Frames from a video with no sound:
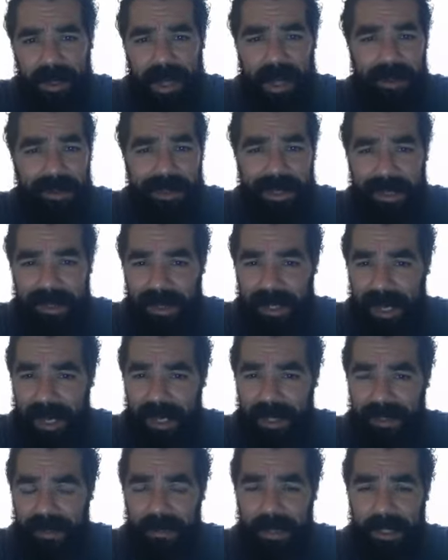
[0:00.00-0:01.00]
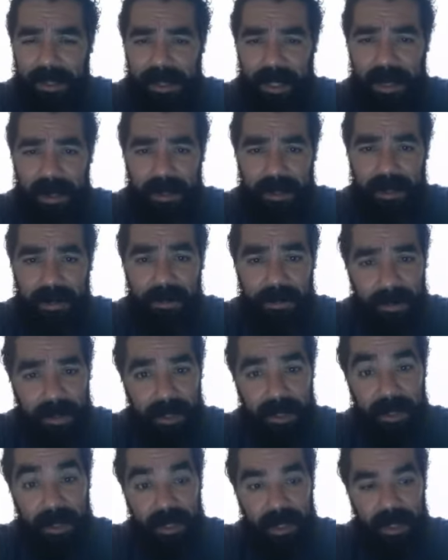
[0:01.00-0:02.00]
I don't think the guy has the best character,
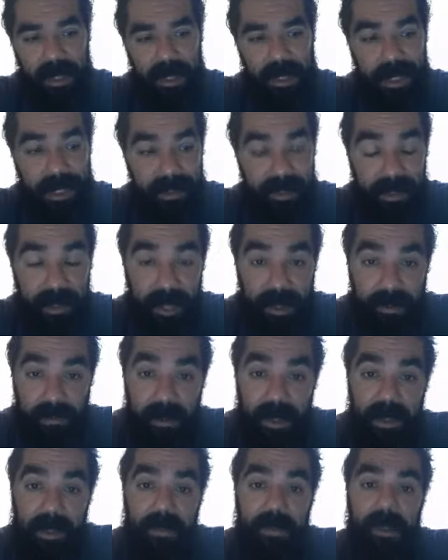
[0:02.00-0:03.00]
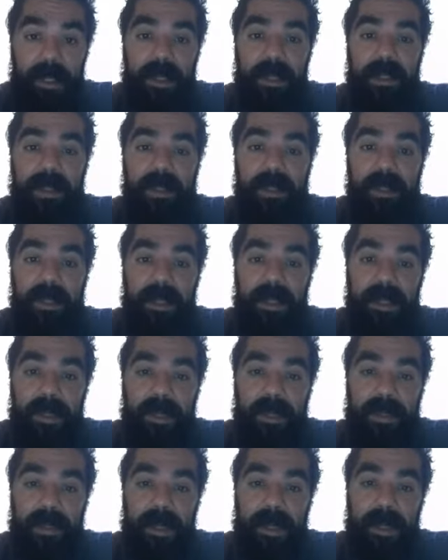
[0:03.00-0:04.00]
but he has a lot of money because he
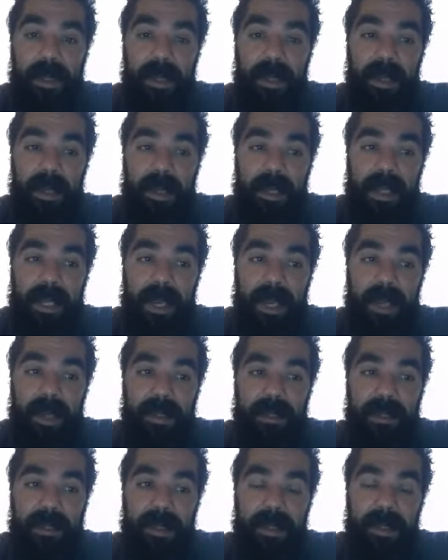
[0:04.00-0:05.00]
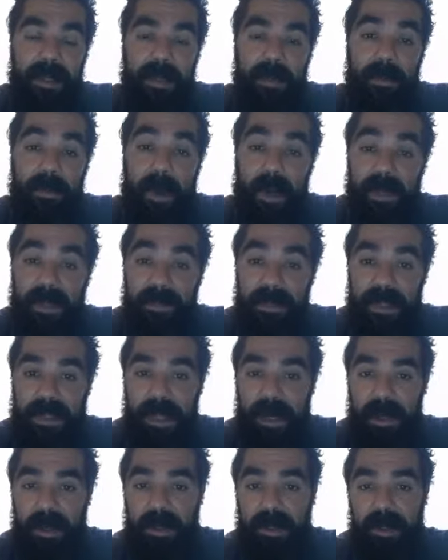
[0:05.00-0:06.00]
is, he has parts of his
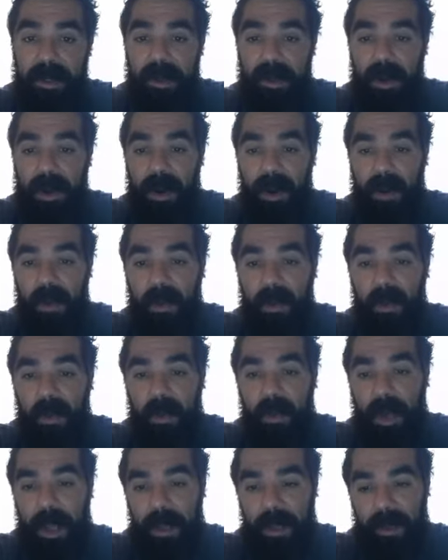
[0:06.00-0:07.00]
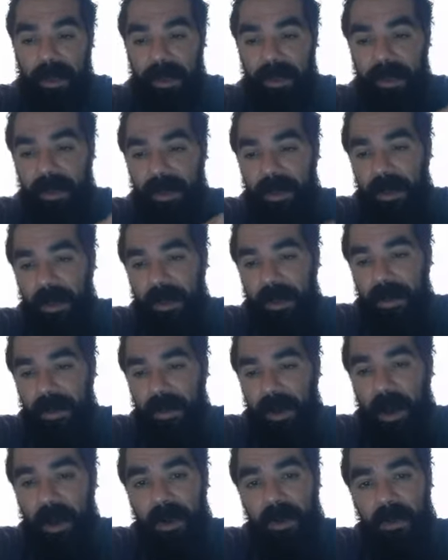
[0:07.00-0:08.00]
character are well,
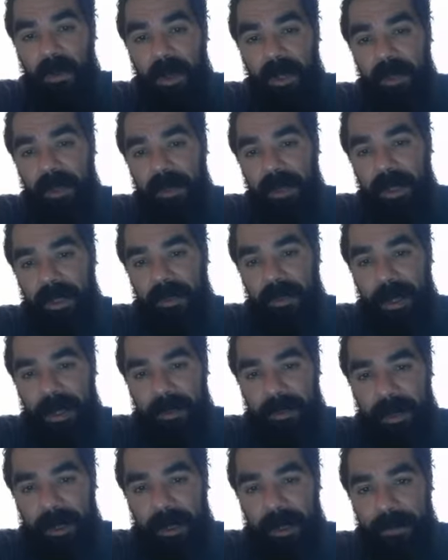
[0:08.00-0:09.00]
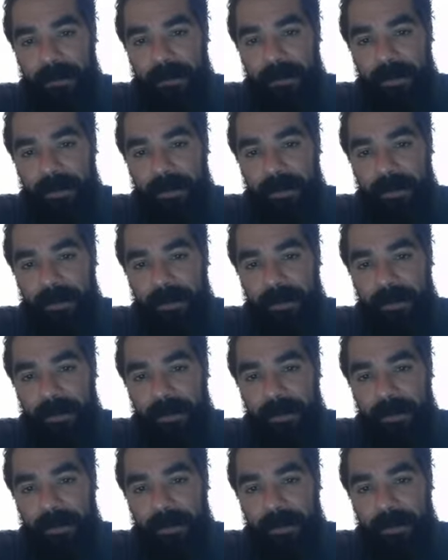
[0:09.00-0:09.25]
are what you need to make money.